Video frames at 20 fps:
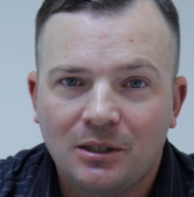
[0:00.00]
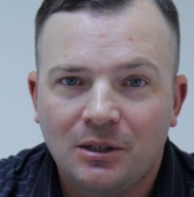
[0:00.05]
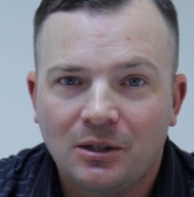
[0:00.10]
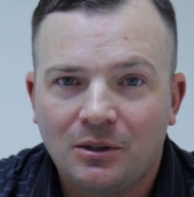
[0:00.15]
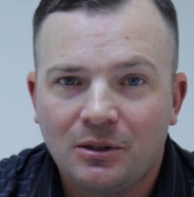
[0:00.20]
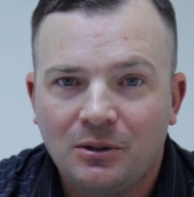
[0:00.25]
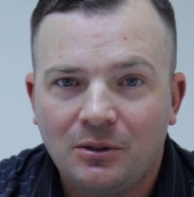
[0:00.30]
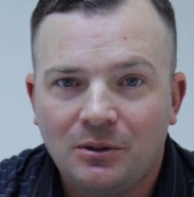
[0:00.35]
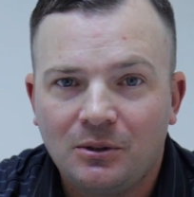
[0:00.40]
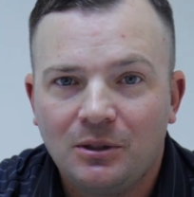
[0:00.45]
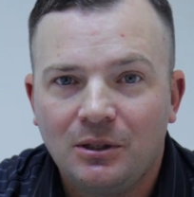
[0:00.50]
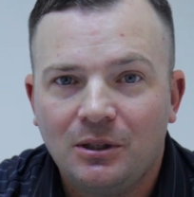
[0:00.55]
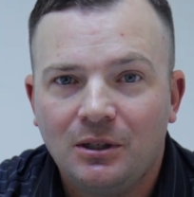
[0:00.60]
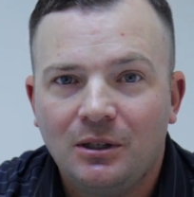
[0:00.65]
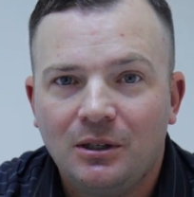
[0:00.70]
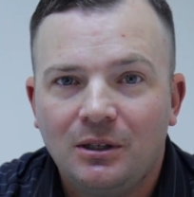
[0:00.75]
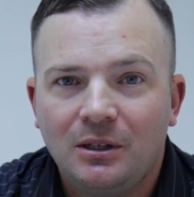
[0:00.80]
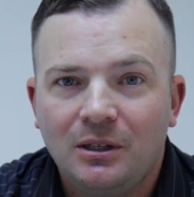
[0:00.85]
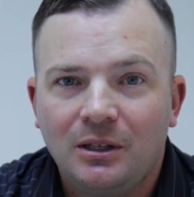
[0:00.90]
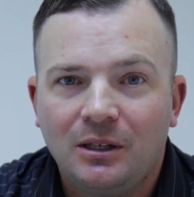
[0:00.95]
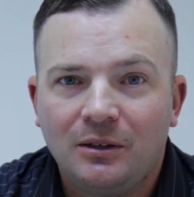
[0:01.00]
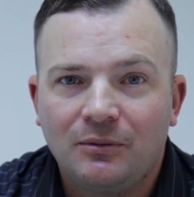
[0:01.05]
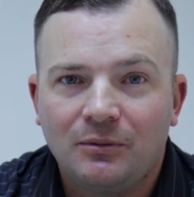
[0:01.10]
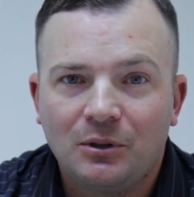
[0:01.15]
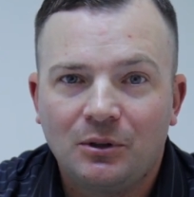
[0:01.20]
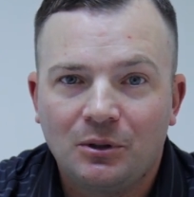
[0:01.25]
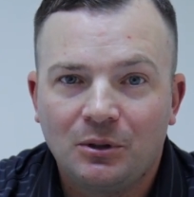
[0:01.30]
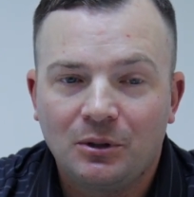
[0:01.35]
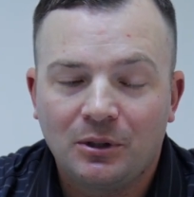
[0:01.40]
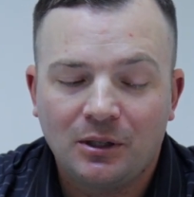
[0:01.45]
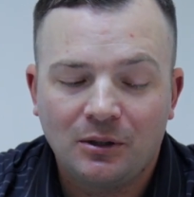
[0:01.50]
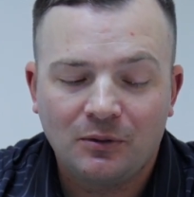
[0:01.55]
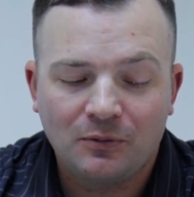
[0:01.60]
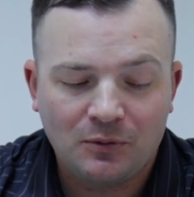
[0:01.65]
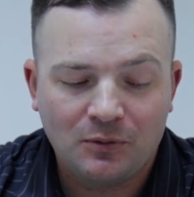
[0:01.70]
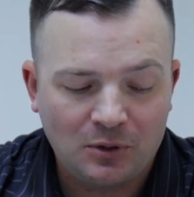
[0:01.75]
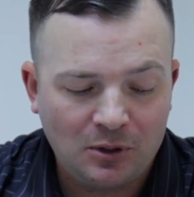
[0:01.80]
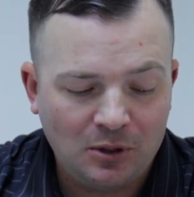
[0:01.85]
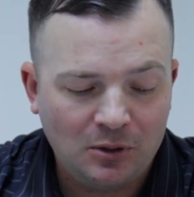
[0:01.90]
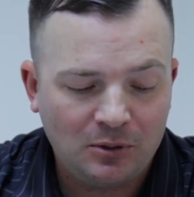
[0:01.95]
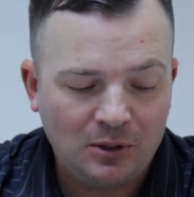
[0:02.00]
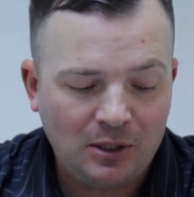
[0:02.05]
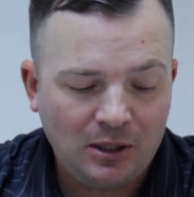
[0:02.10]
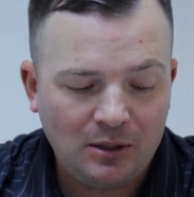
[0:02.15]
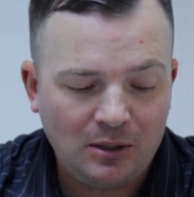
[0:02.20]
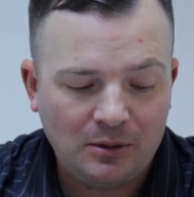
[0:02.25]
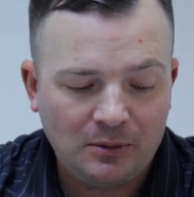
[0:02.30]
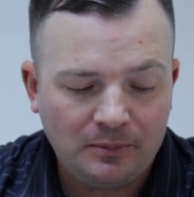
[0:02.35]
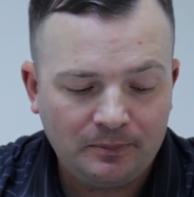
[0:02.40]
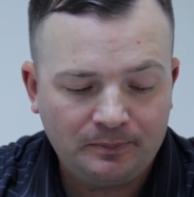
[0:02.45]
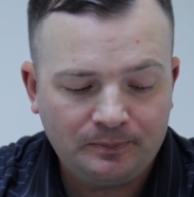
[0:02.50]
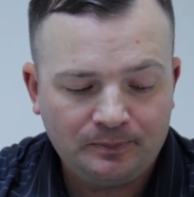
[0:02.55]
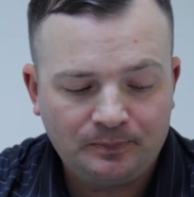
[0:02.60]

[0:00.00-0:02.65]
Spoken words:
go if you're looking for a hotel.